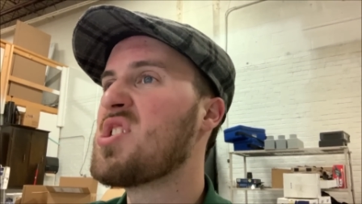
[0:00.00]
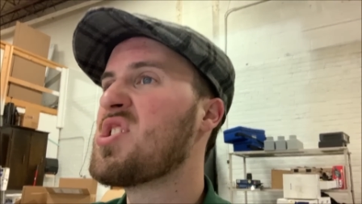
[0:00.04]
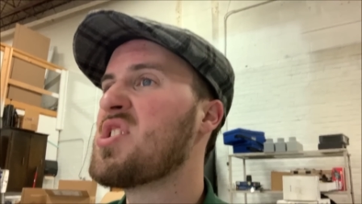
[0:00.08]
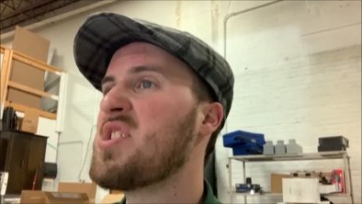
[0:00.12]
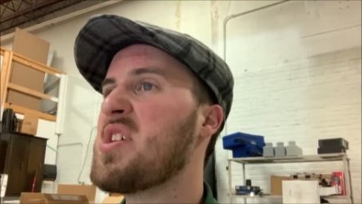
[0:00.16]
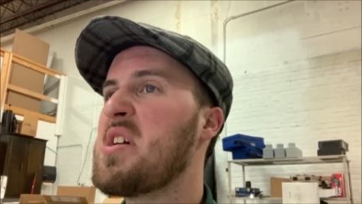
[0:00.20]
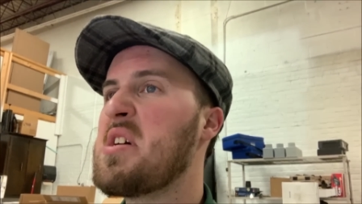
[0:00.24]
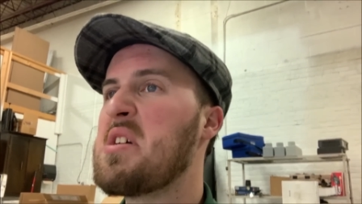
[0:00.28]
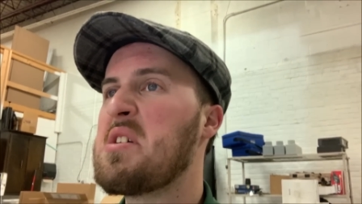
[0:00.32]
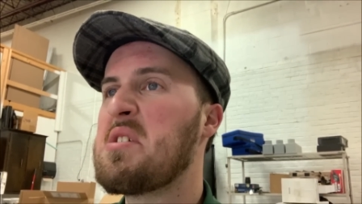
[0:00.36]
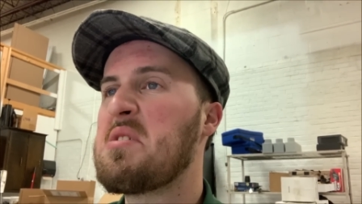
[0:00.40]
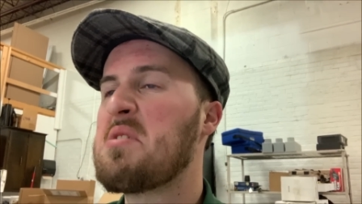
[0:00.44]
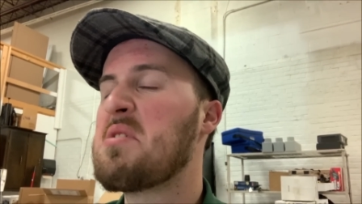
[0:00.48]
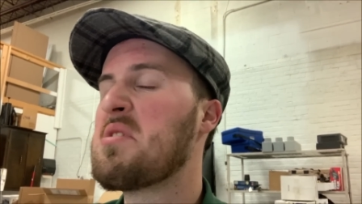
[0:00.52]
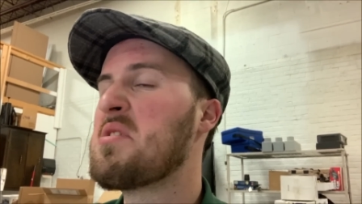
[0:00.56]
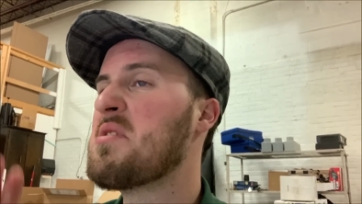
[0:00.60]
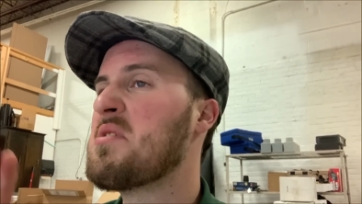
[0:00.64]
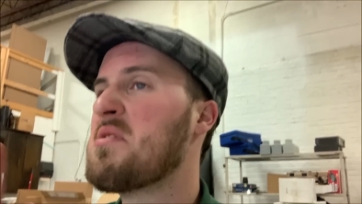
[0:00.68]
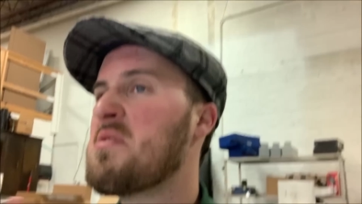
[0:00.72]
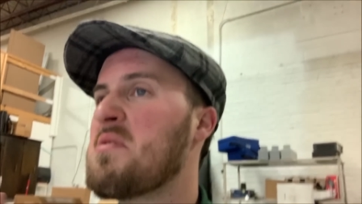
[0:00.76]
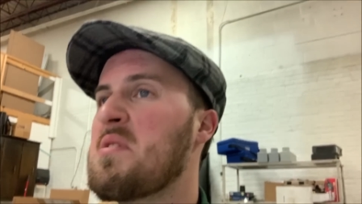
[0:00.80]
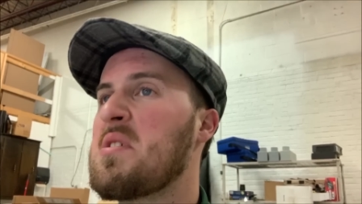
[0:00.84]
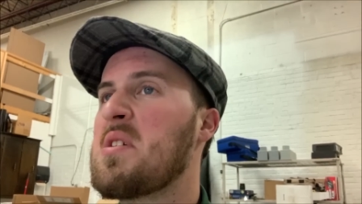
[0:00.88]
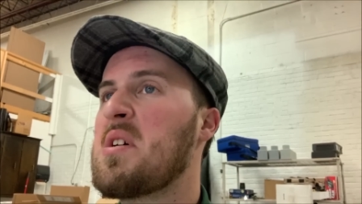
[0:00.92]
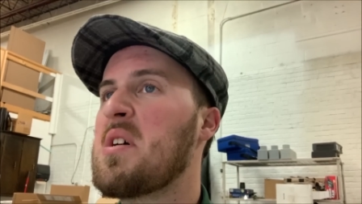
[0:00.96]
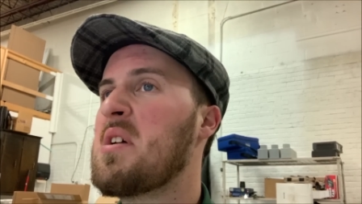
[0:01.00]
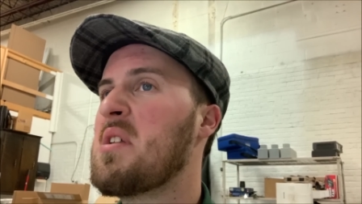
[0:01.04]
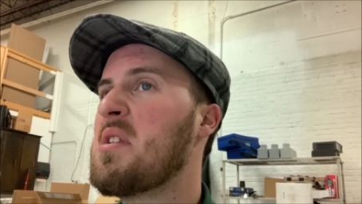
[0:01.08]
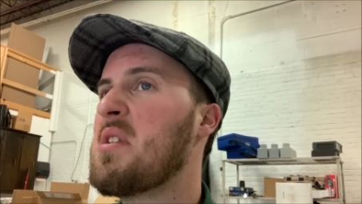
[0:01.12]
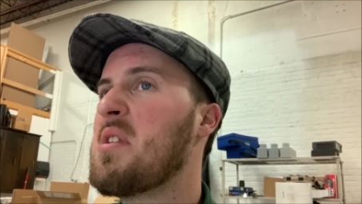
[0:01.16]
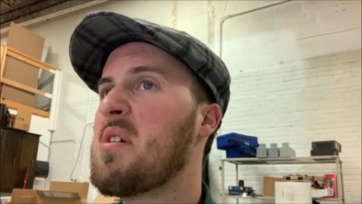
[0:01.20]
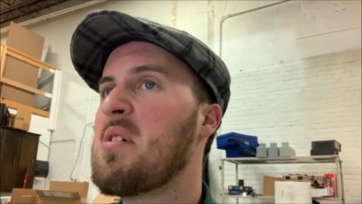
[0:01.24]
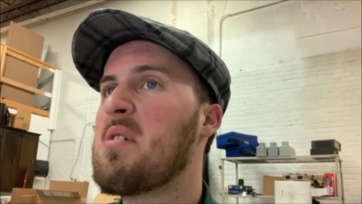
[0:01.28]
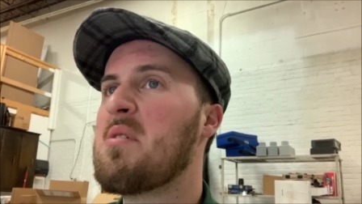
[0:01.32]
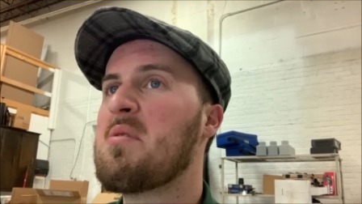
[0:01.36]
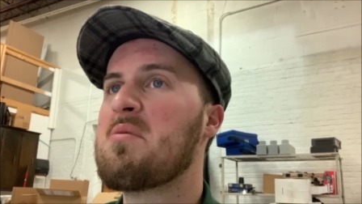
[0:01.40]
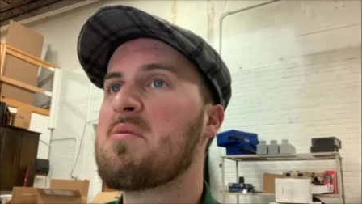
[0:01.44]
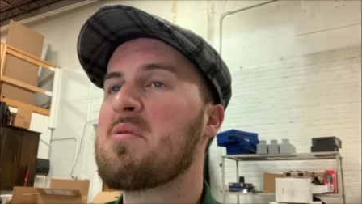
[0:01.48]
sales
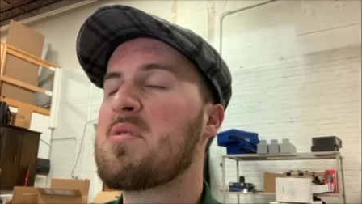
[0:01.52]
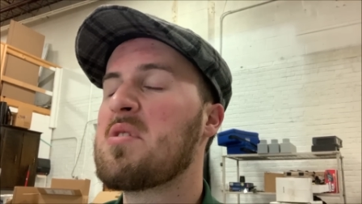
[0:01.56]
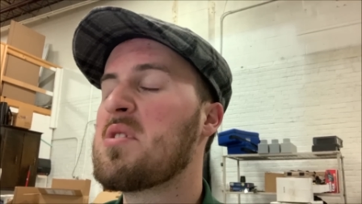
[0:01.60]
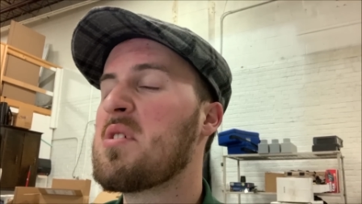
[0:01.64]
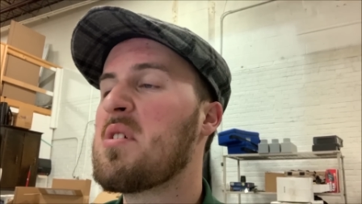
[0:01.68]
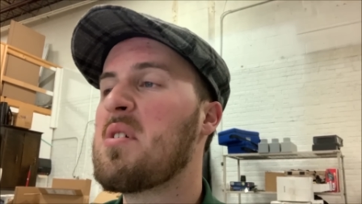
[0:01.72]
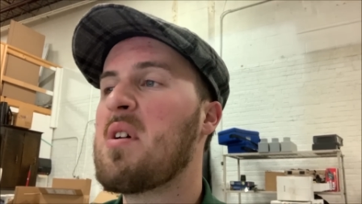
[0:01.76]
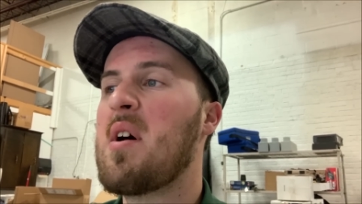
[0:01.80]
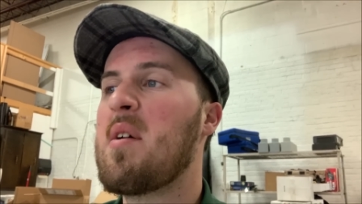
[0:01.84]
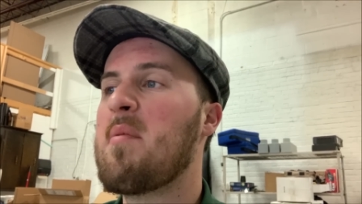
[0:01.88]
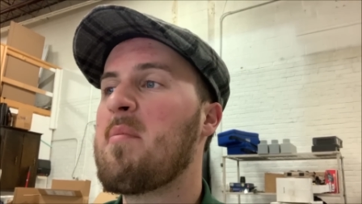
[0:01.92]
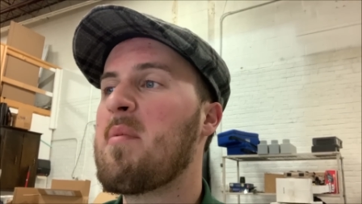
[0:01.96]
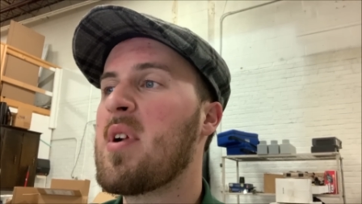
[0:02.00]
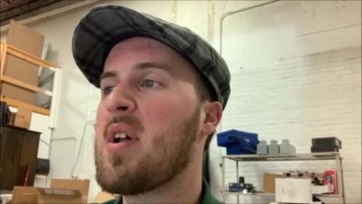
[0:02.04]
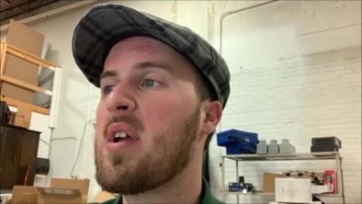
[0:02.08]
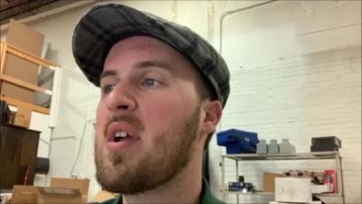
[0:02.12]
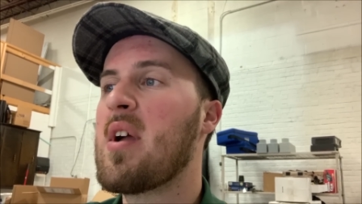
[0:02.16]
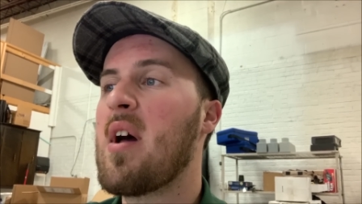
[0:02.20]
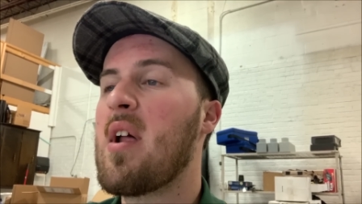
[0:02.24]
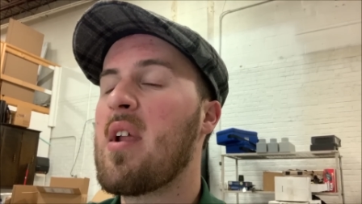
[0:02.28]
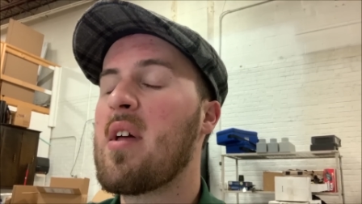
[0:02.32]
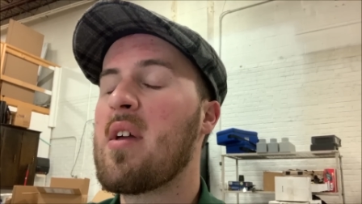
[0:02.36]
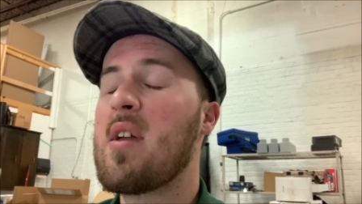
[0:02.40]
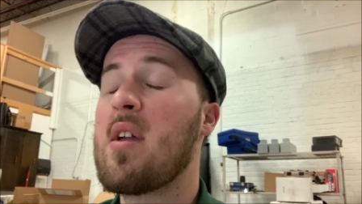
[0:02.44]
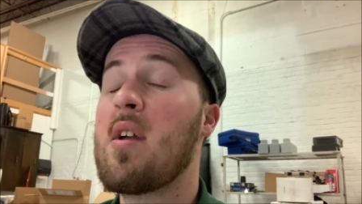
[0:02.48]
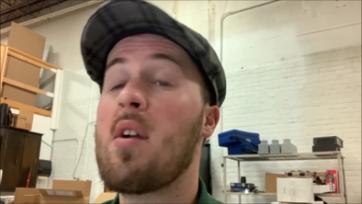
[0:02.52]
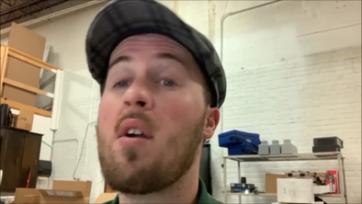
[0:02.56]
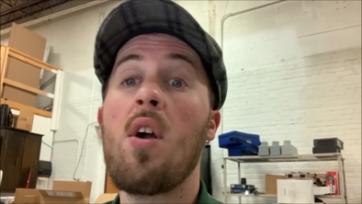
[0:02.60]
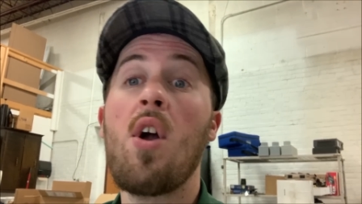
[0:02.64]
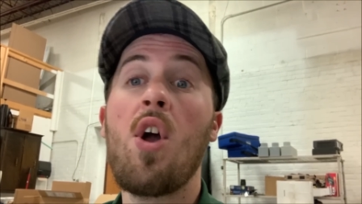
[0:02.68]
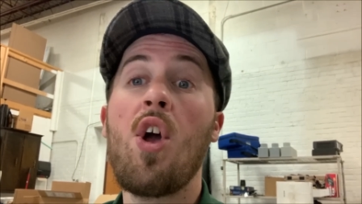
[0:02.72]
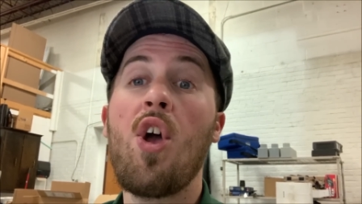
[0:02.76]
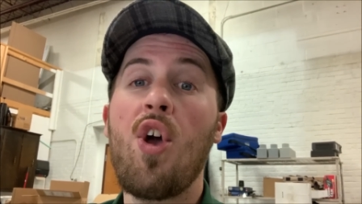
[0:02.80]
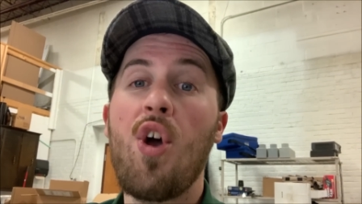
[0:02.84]
alone, so I'm going to cut it here.